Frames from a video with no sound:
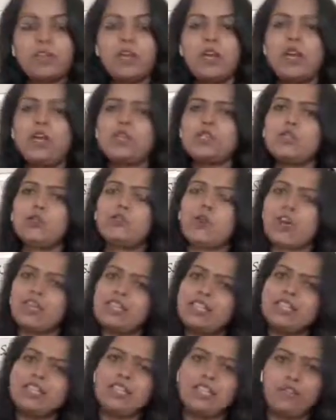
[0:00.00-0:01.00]
So what is
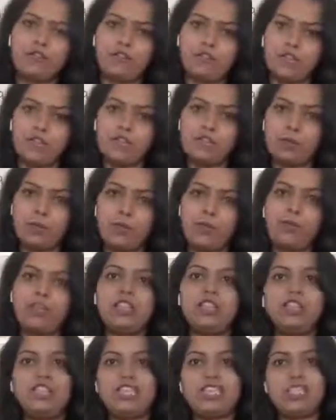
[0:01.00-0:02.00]
the difference between
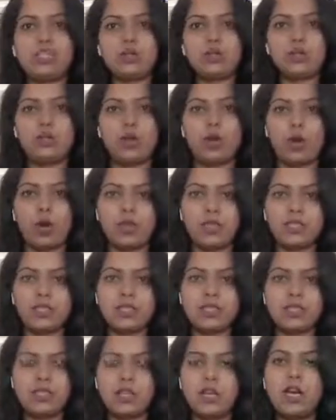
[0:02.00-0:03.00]
these two laws?
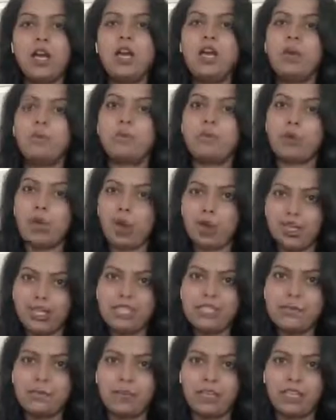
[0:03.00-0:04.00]
Broadly
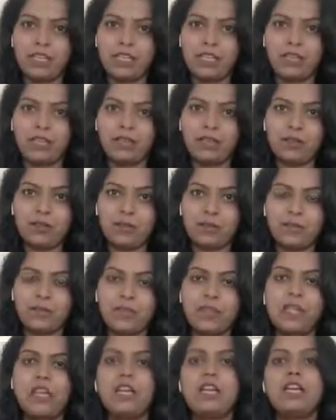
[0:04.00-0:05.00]
speaking,
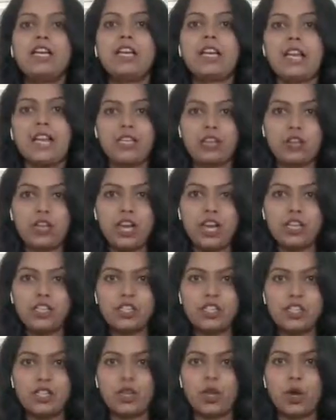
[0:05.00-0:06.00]

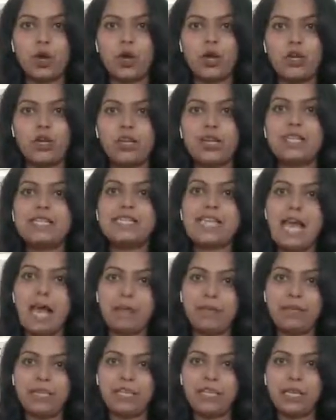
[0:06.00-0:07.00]
international law is
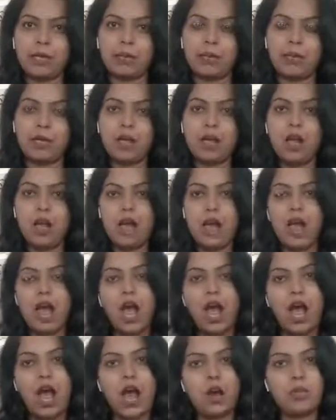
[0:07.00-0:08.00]
applicable
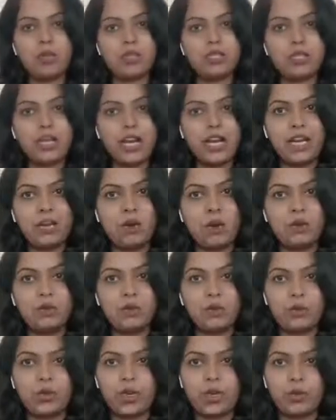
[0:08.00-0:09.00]
outside of your
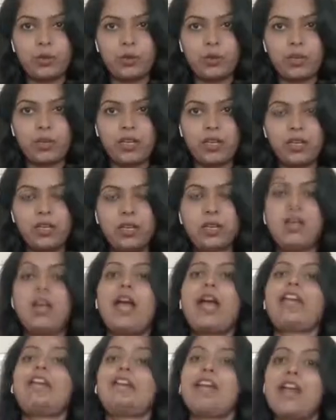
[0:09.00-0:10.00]
country
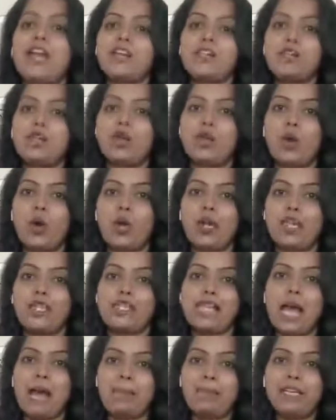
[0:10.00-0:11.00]
and national law is
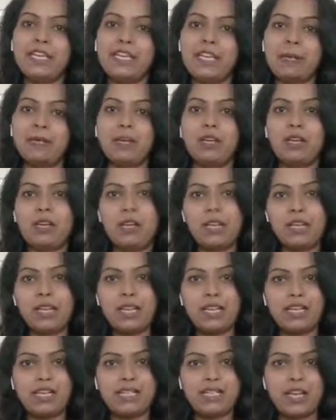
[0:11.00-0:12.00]
applicable
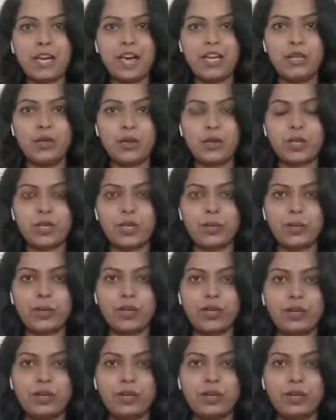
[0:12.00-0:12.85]
inside your country.